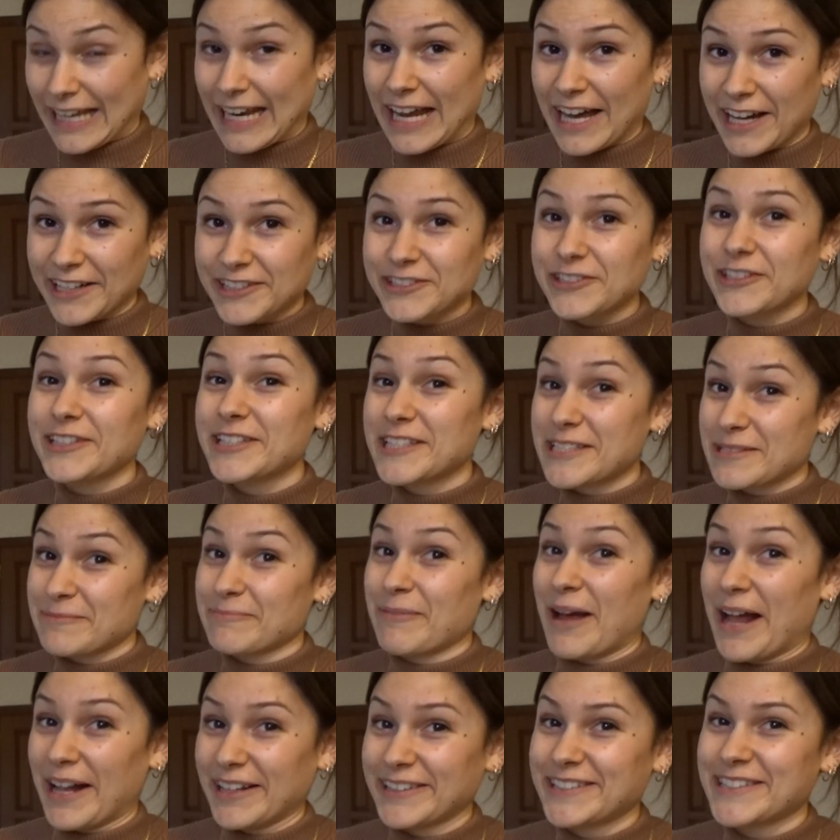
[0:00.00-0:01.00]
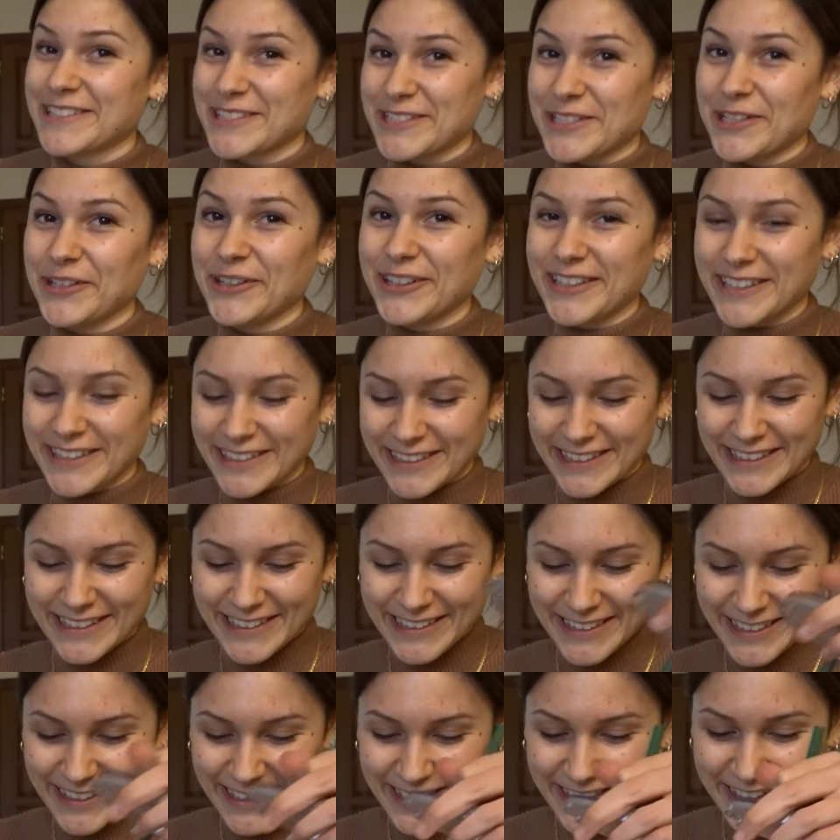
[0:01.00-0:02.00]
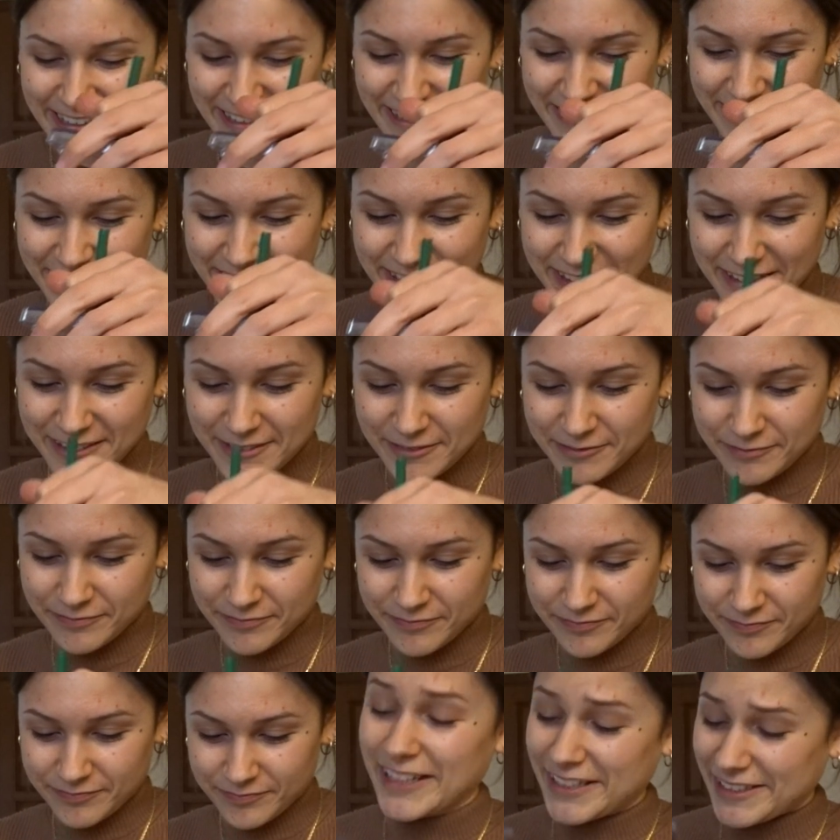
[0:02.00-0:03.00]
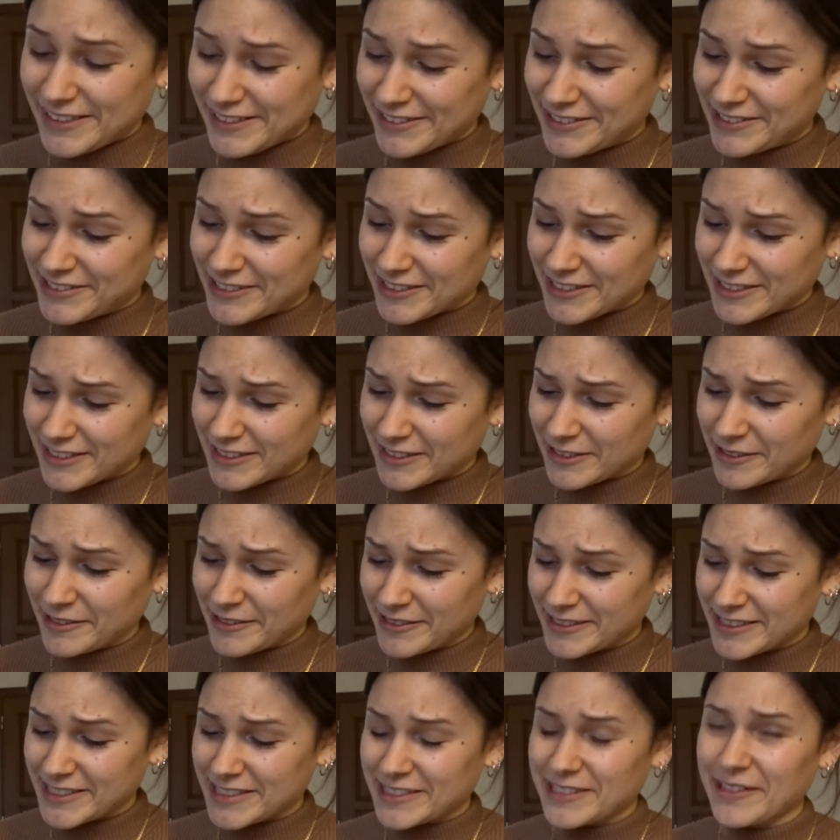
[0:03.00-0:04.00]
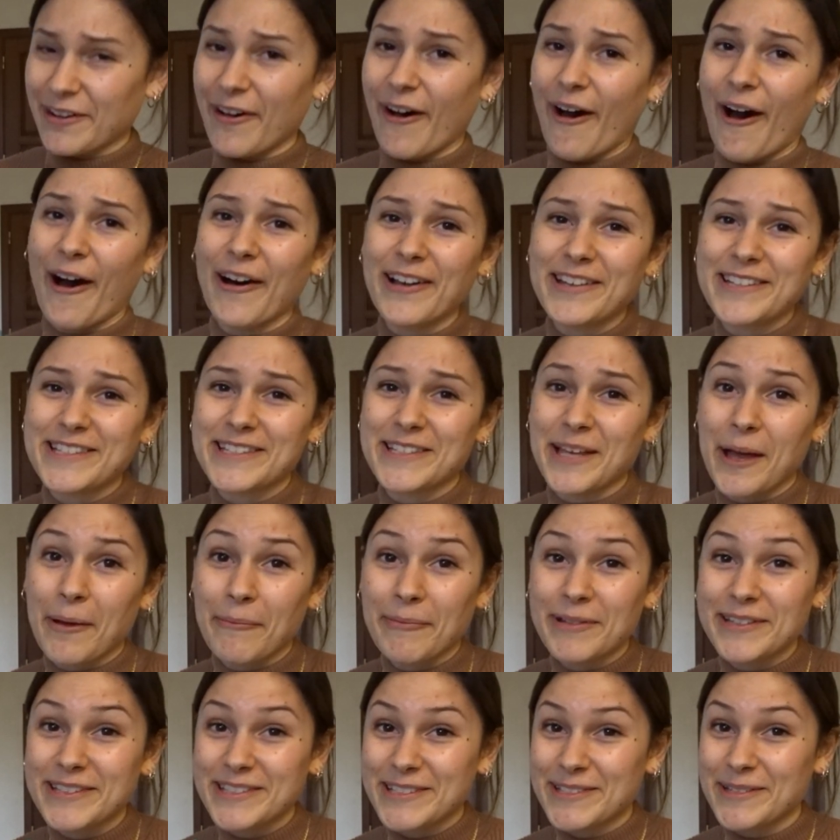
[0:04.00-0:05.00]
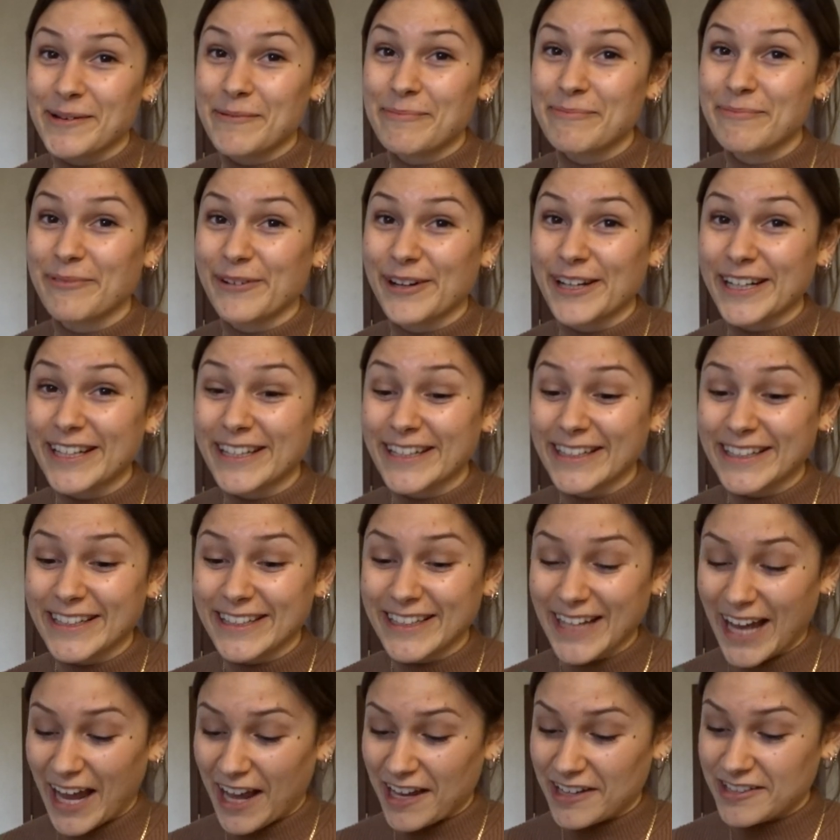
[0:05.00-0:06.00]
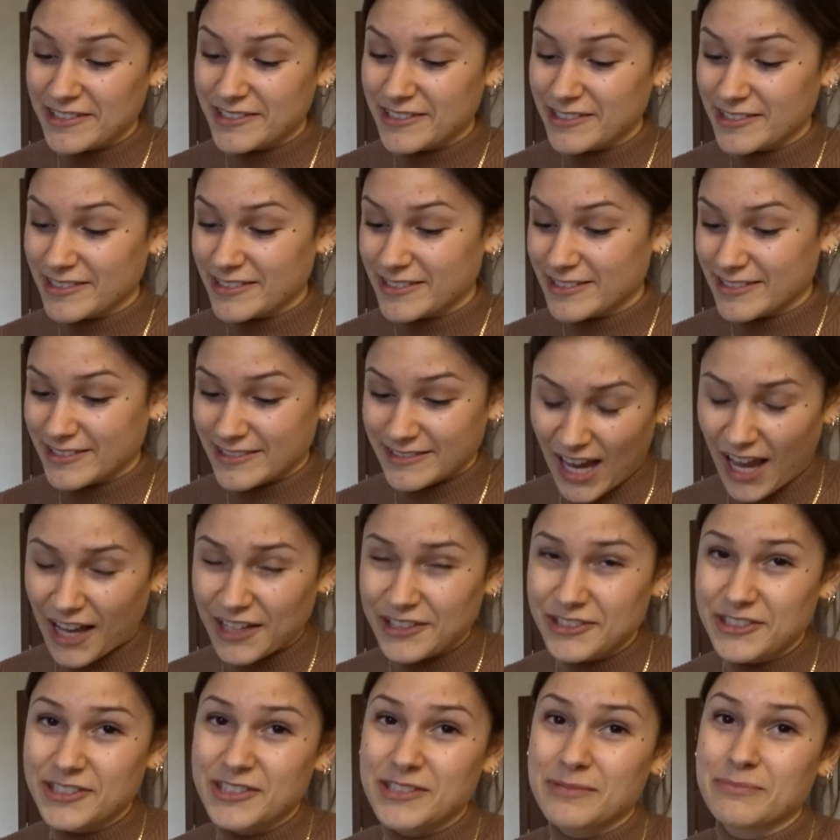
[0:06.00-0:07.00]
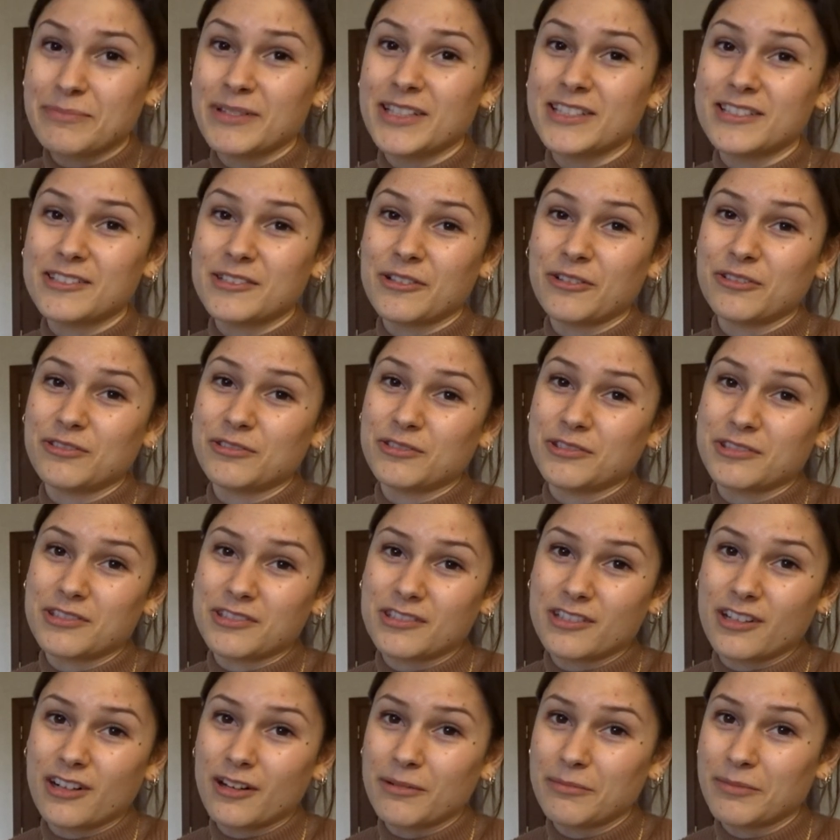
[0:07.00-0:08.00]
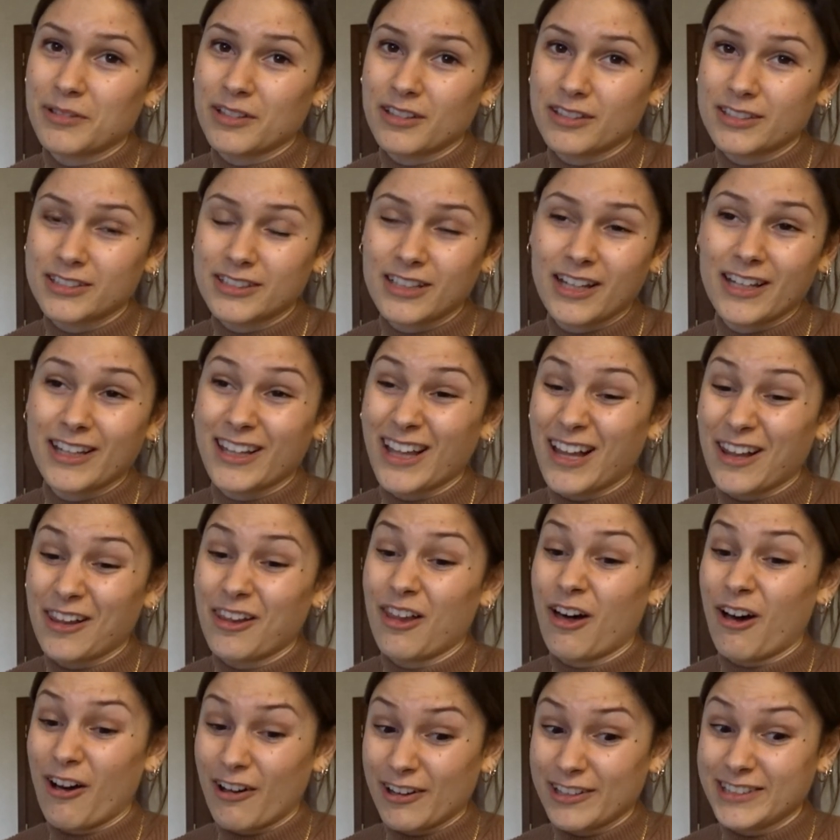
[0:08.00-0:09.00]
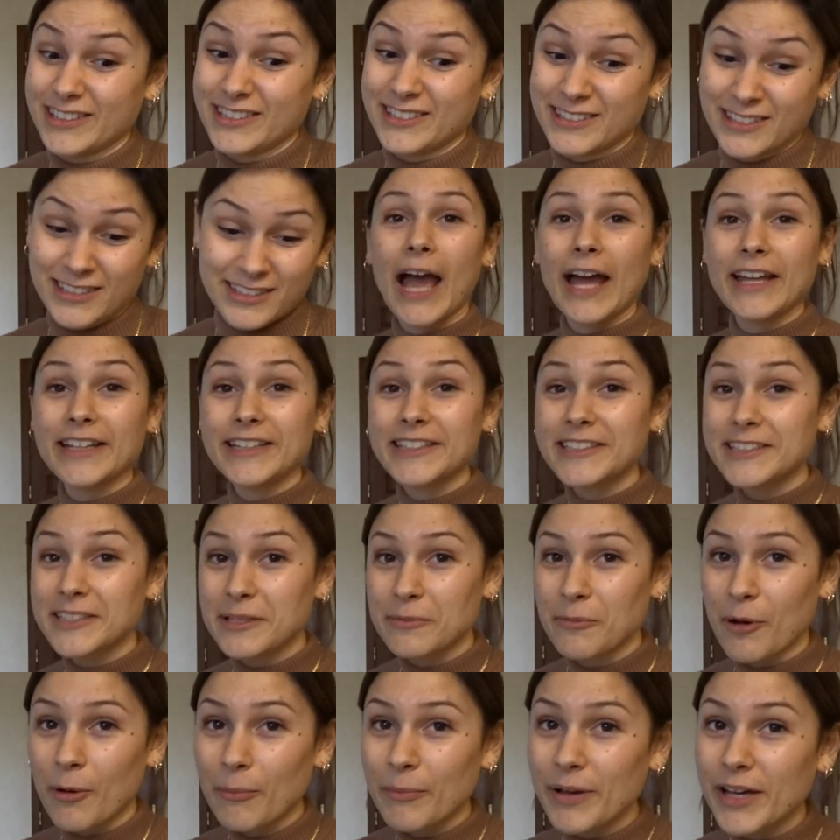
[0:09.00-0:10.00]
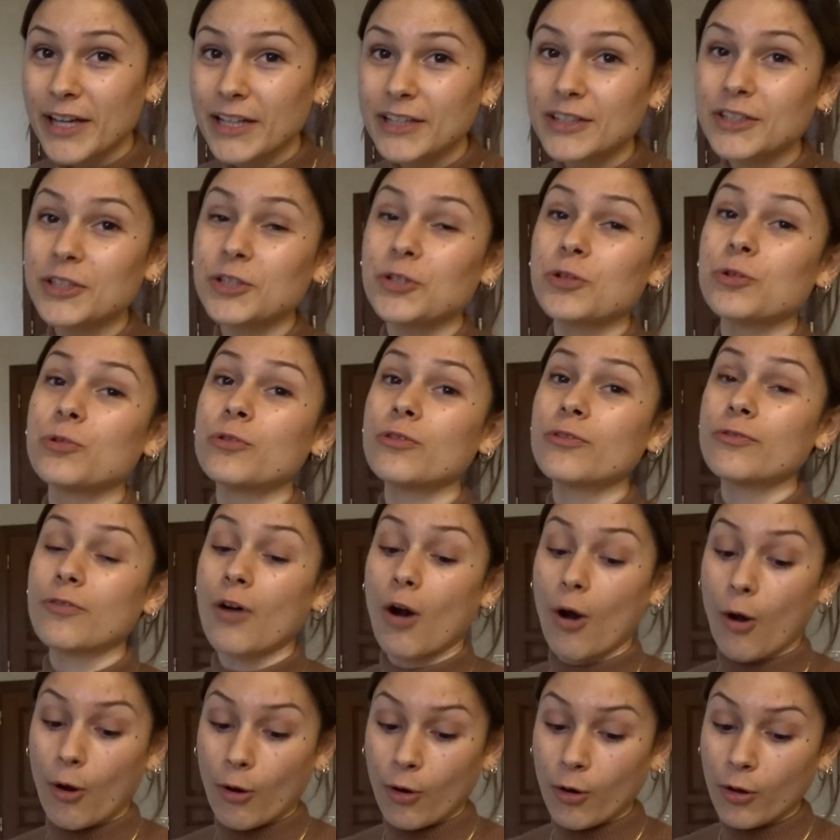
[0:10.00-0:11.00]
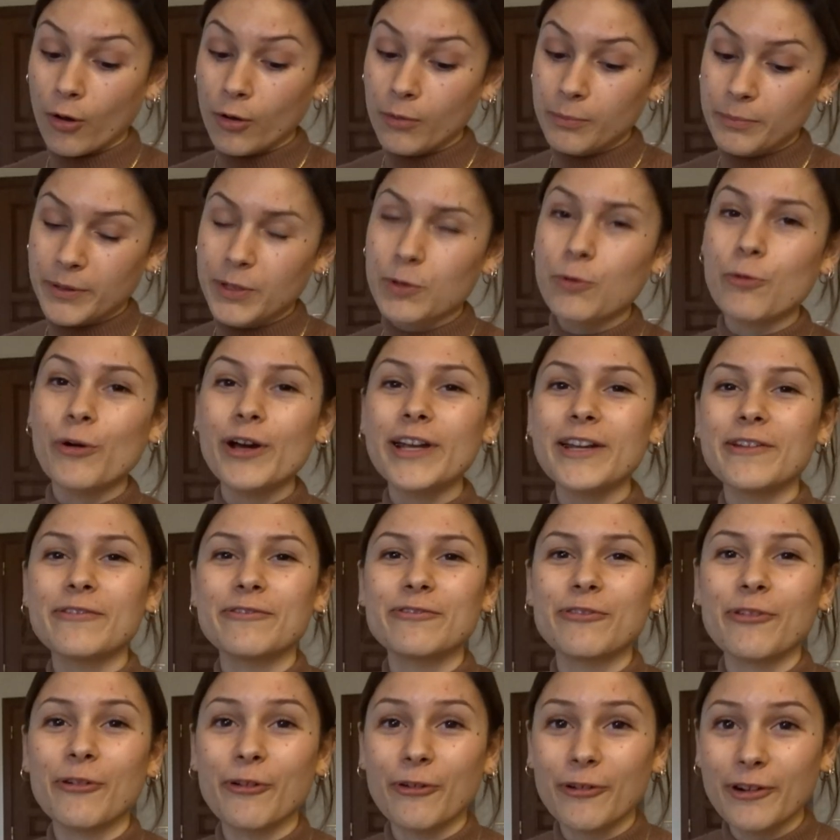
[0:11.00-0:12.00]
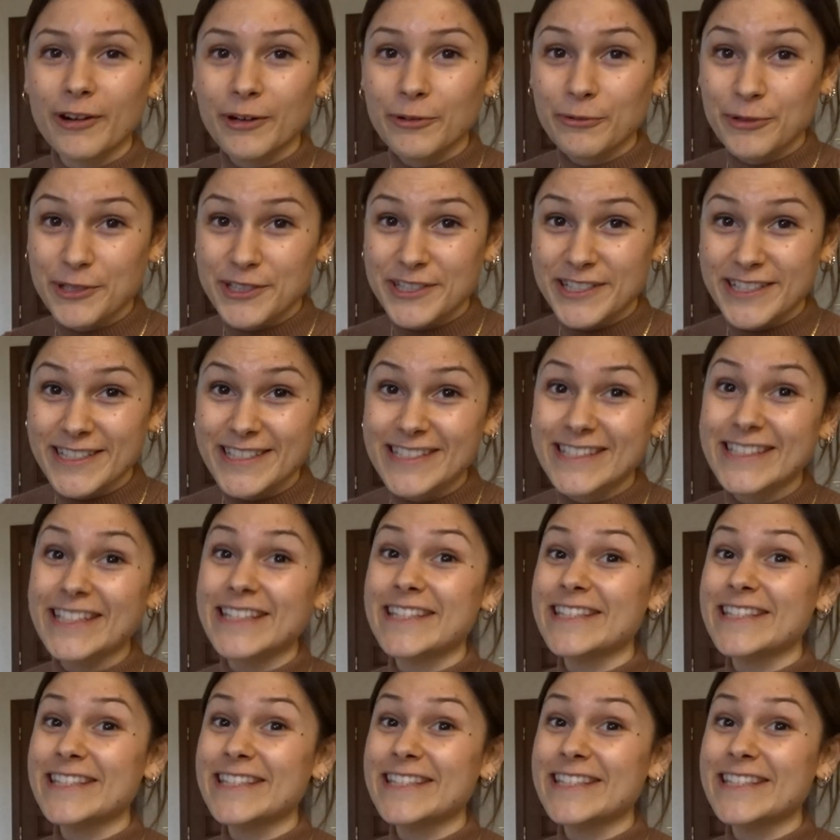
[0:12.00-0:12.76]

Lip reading: actually smells so good. It just looks so awesome and so pretty. I just miss going to Starbucks like a lot. And it's the moment you've all been waiting for, which is the